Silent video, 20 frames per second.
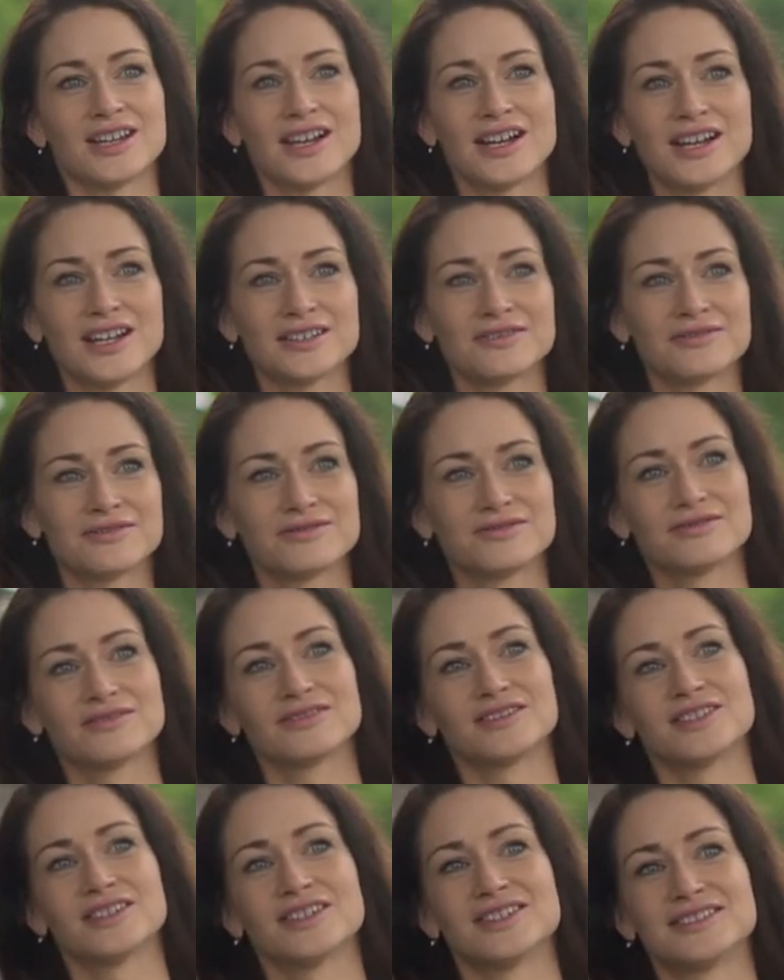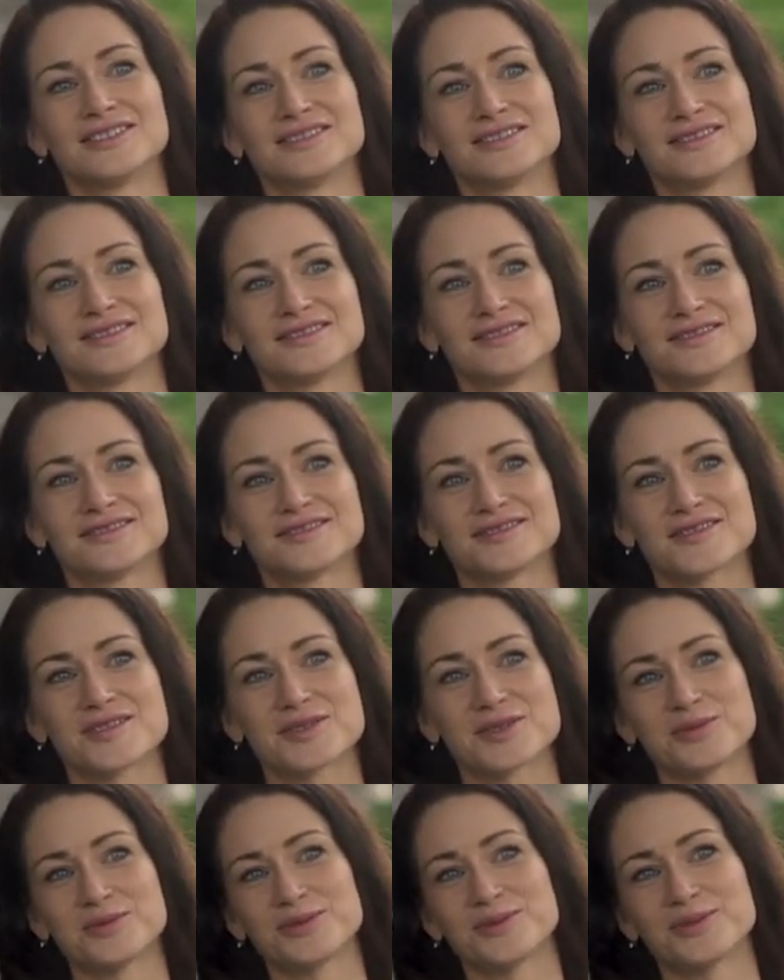life and
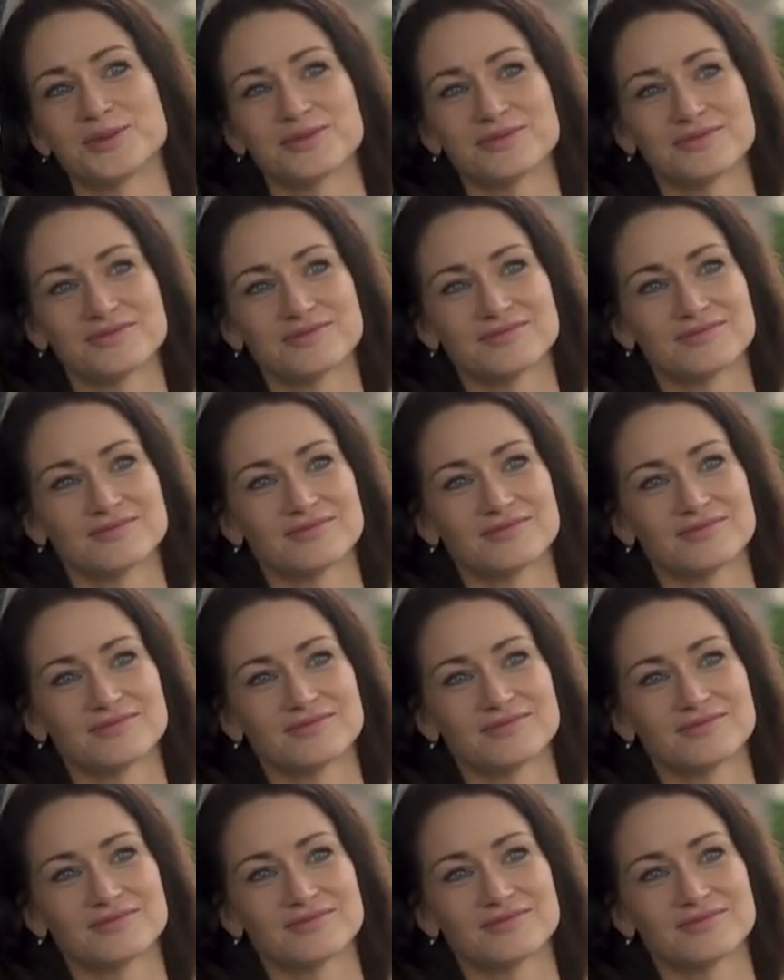so on.